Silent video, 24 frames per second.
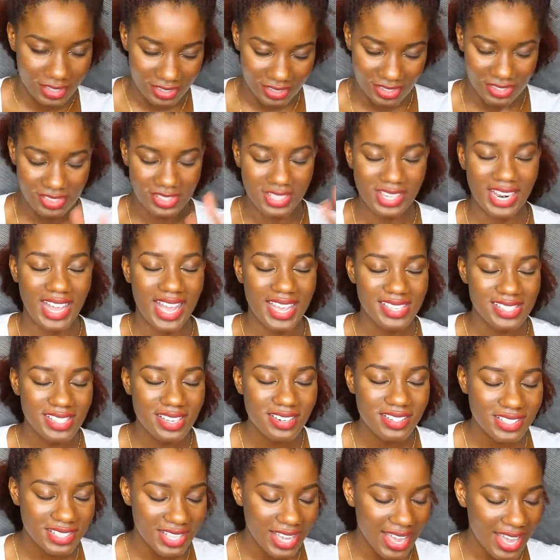This is the last
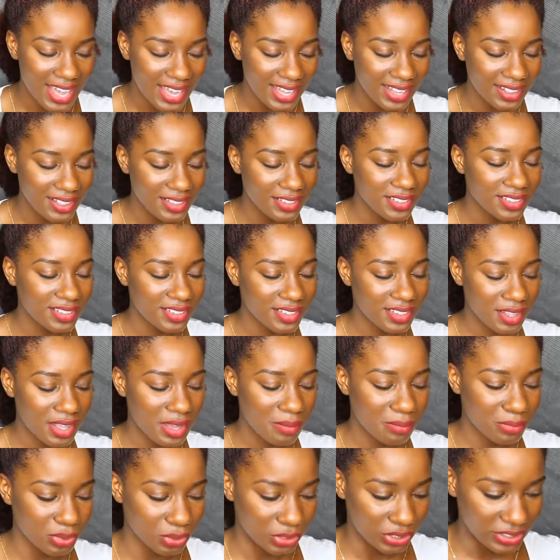hairstyle.
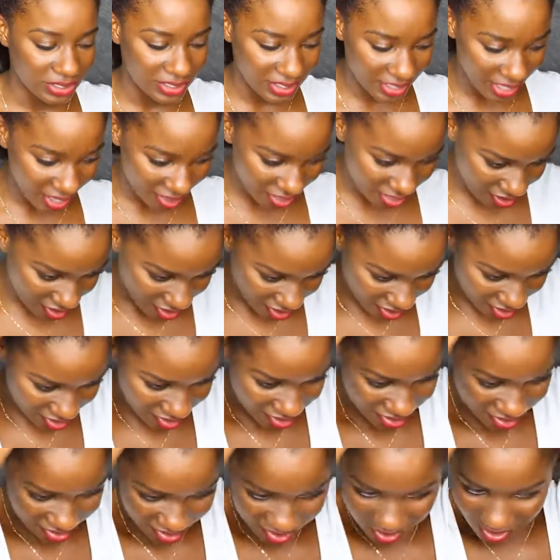Pull it
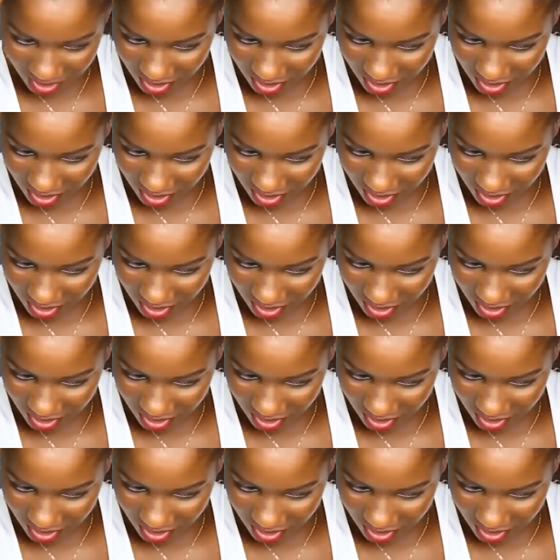together.